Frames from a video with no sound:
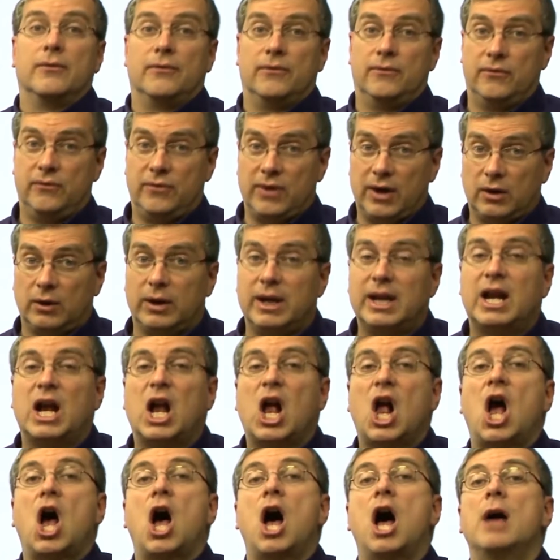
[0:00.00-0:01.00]
very
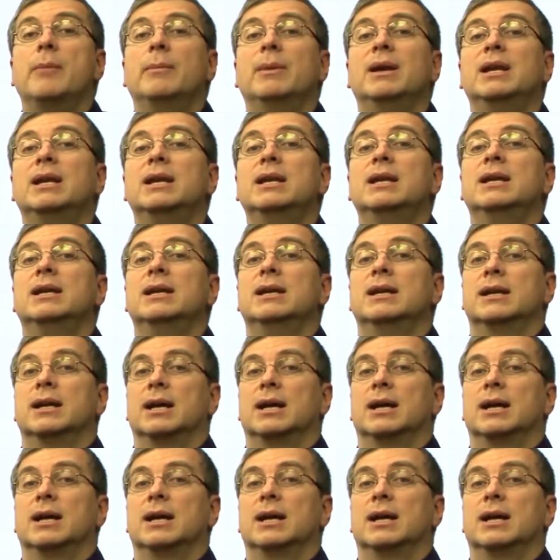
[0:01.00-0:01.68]
common